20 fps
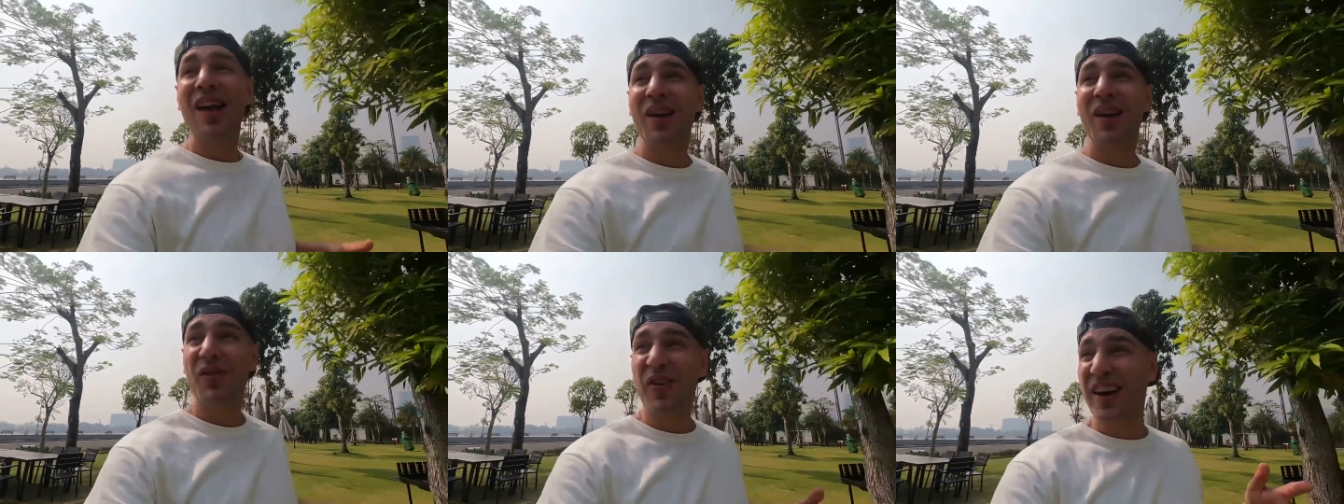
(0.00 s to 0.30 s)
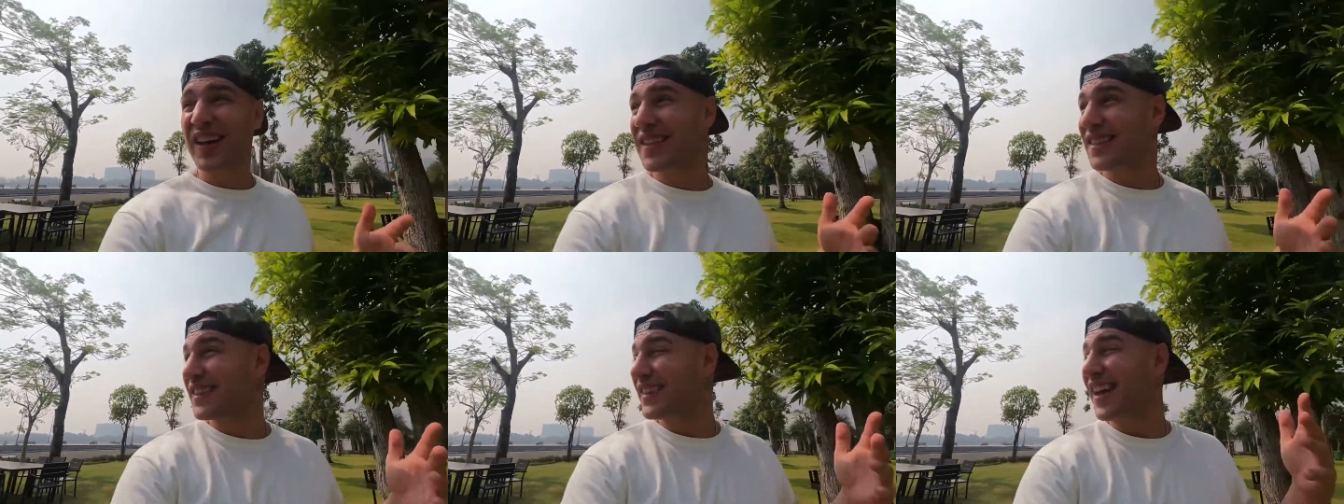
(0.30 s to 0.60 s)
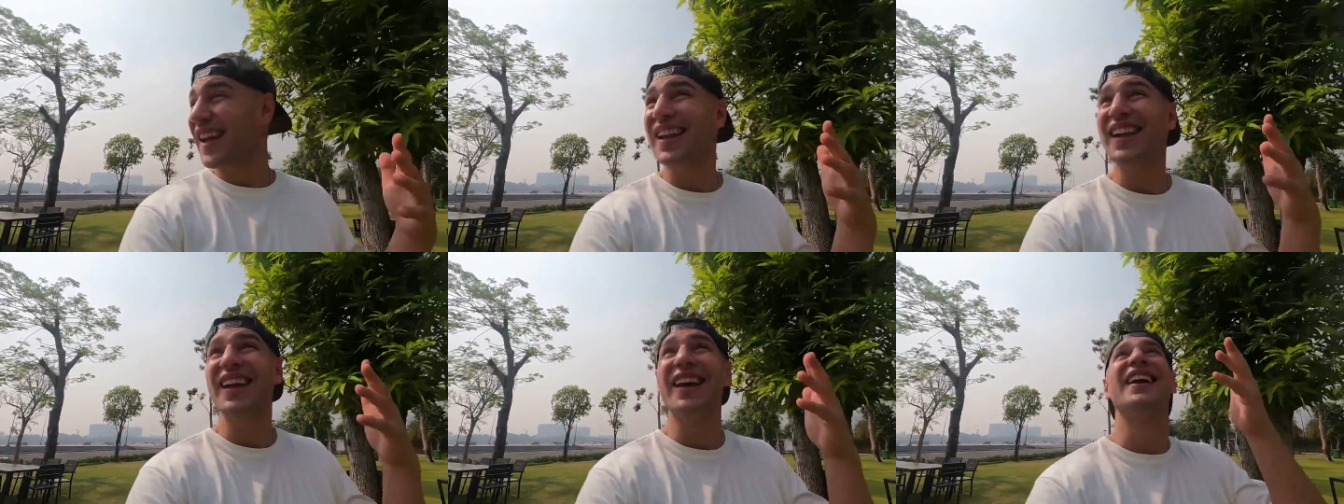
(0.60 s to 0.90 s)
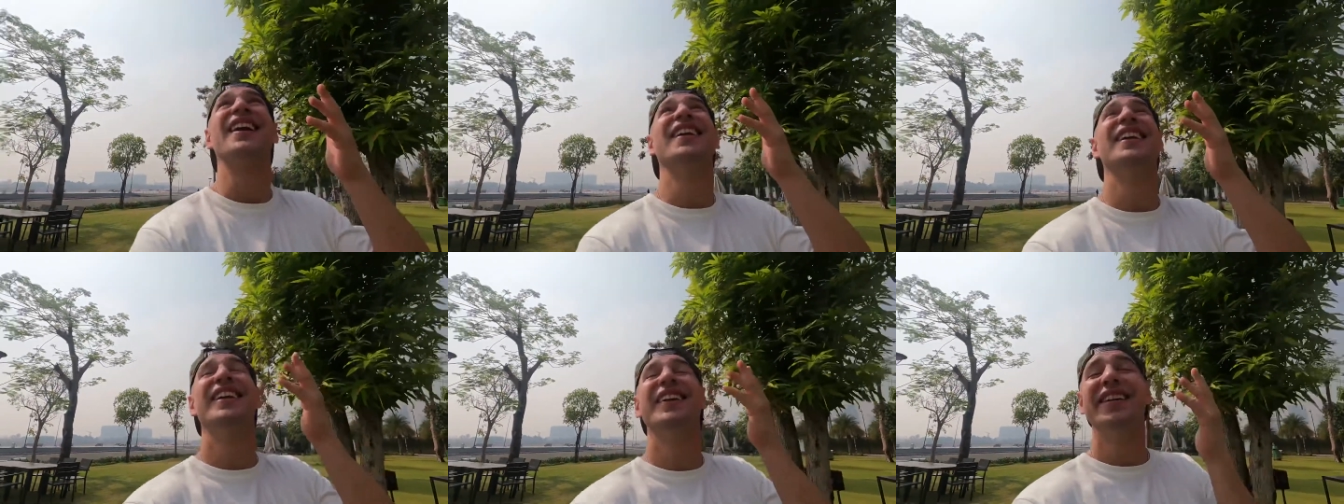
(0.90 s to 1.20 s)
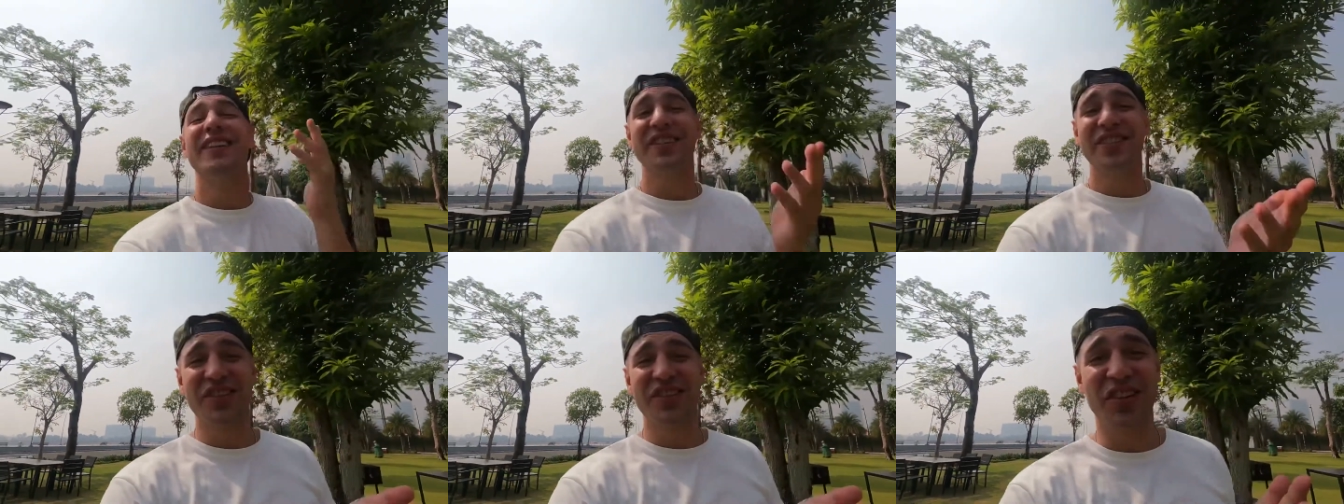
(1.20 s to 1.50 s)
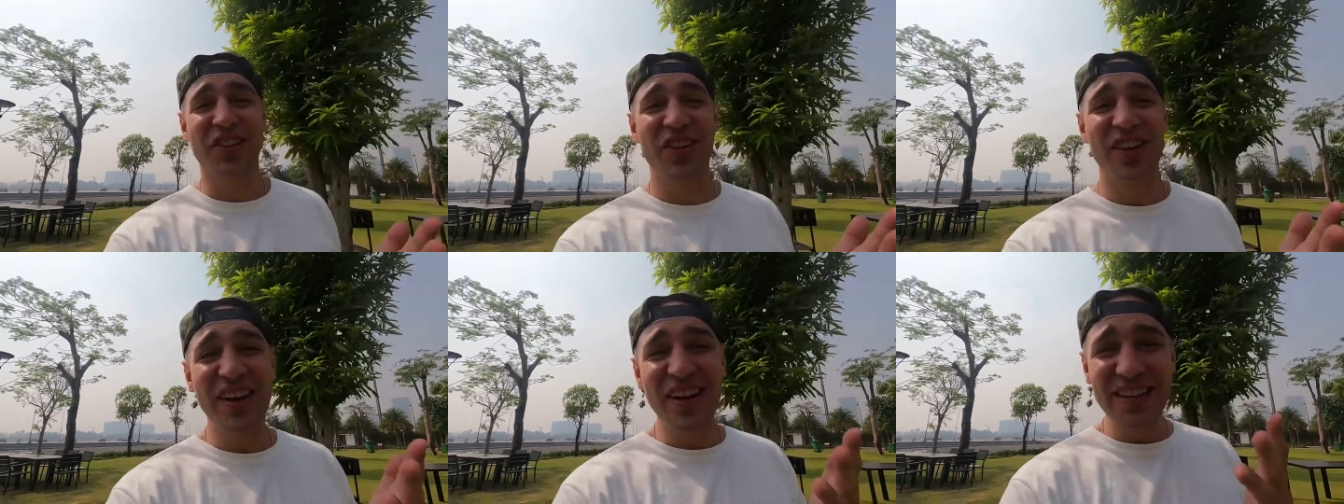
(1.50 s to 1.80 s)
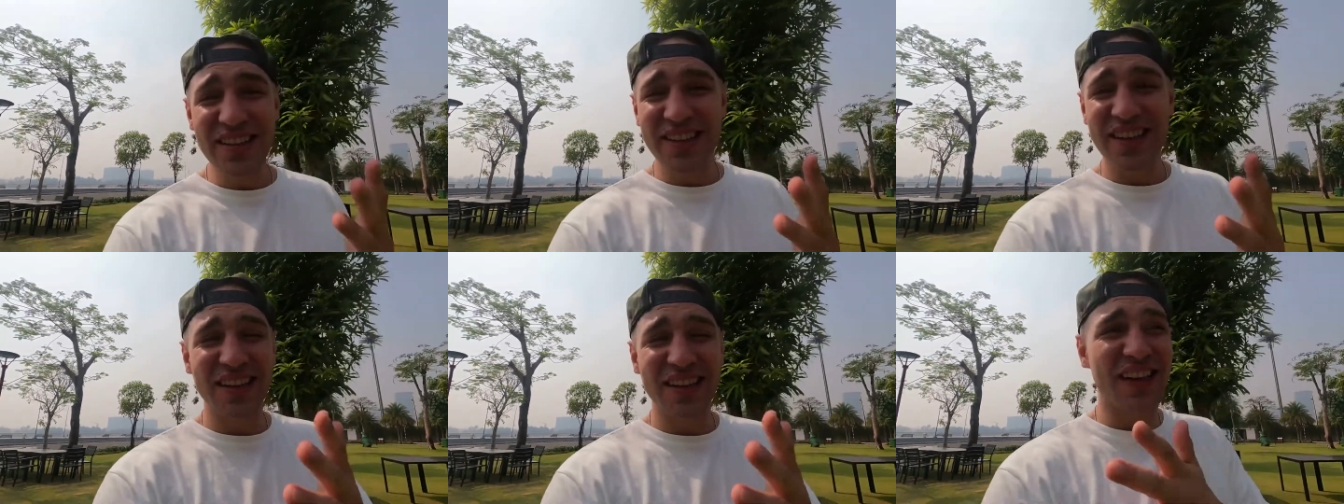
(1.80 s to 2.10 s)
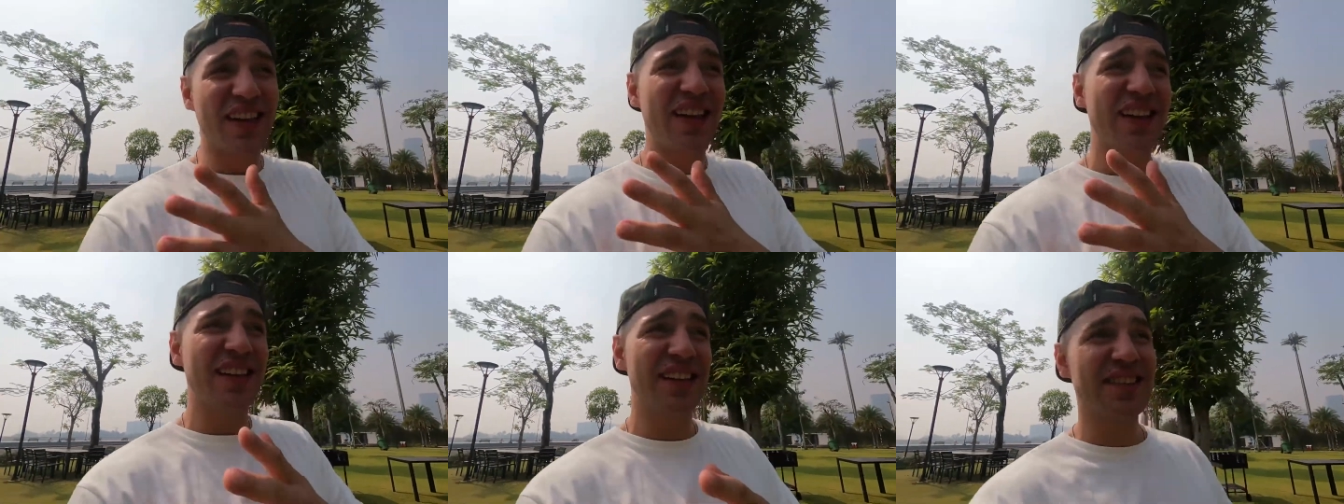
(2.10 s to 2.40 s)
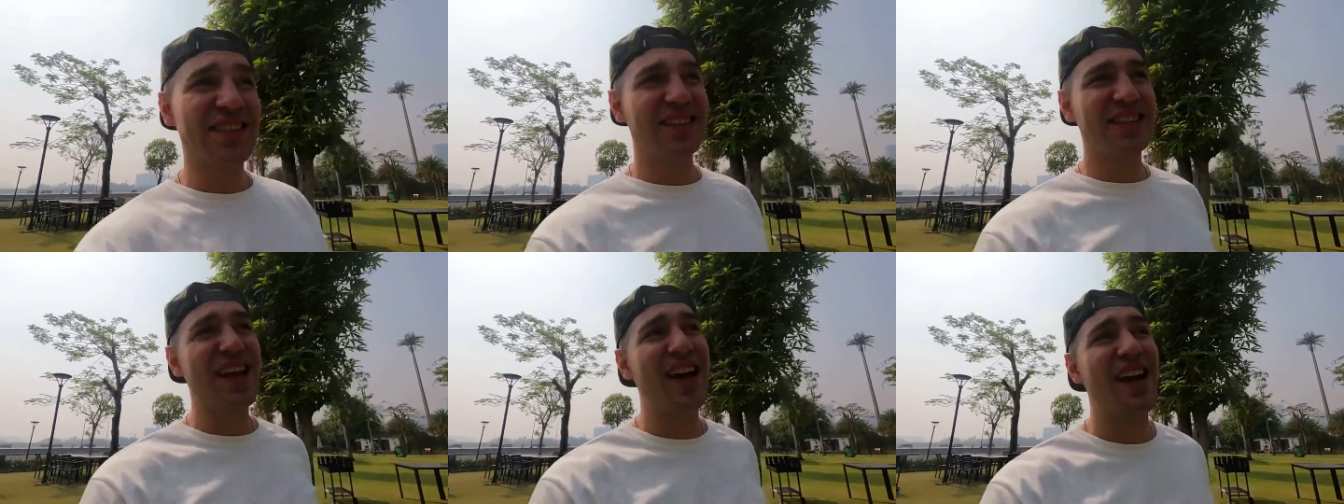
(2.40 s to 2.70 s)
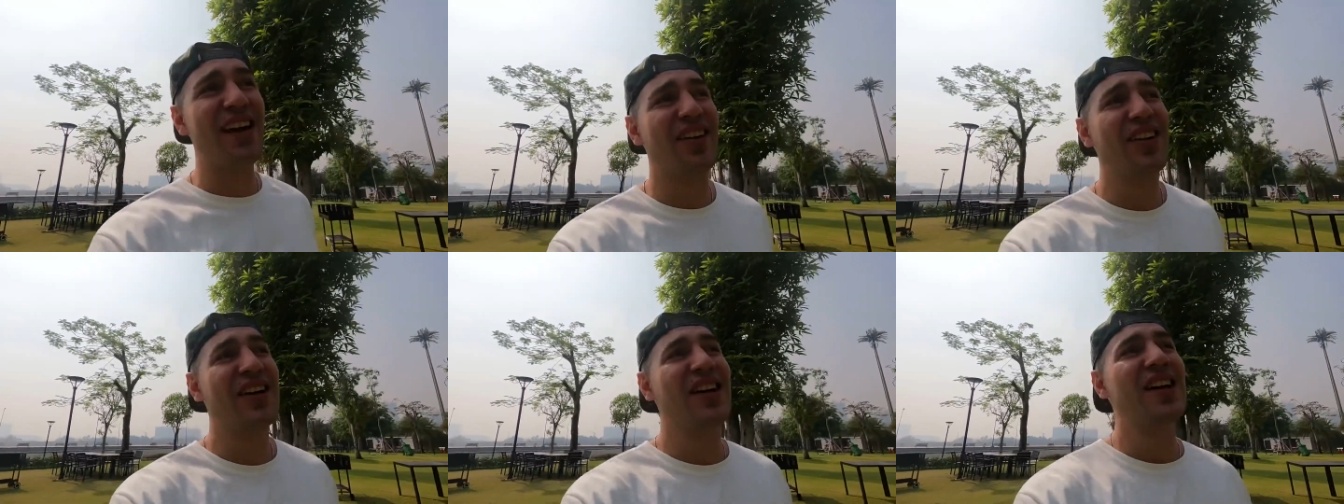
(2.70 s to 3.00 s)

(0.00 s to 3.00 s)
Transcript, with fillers: when it's not like 100 degrees like it is now.